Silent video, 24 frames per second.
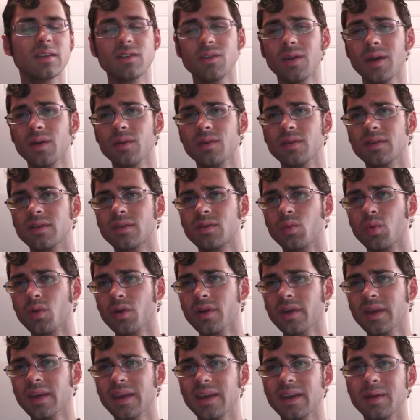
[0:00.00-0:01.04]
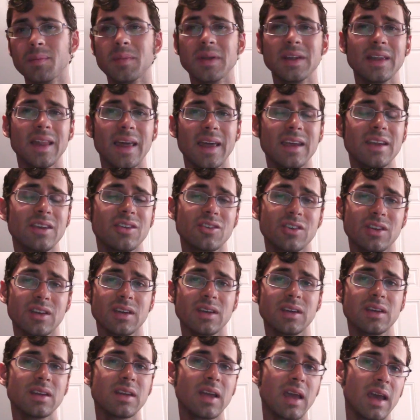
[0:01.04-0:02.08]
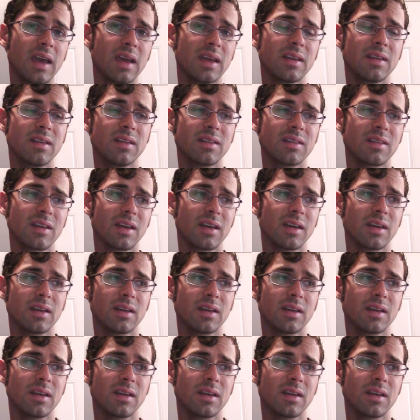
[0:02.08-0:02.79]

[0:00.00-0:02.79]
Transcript: So I was working in Malaysia, and